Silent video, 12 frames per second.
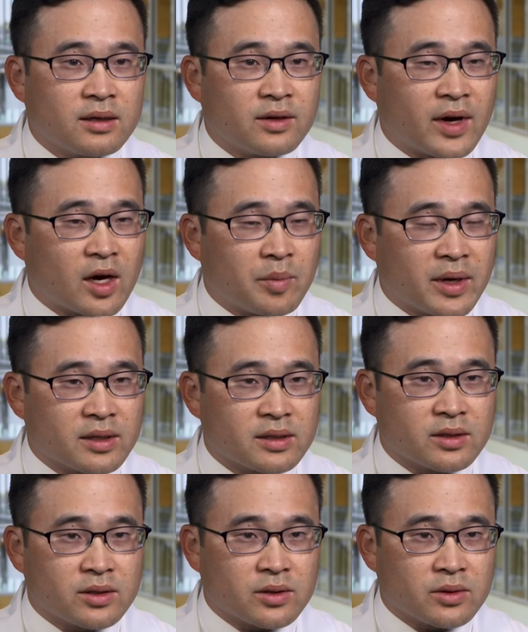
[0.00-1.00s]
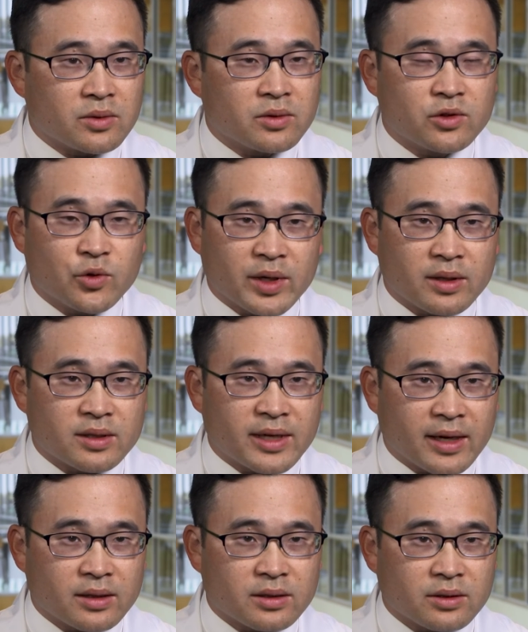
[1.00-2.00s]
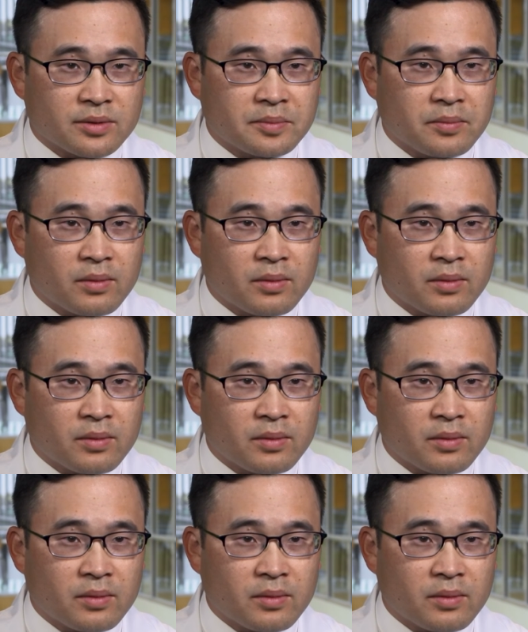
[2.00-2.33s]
of how best to treat this cancer.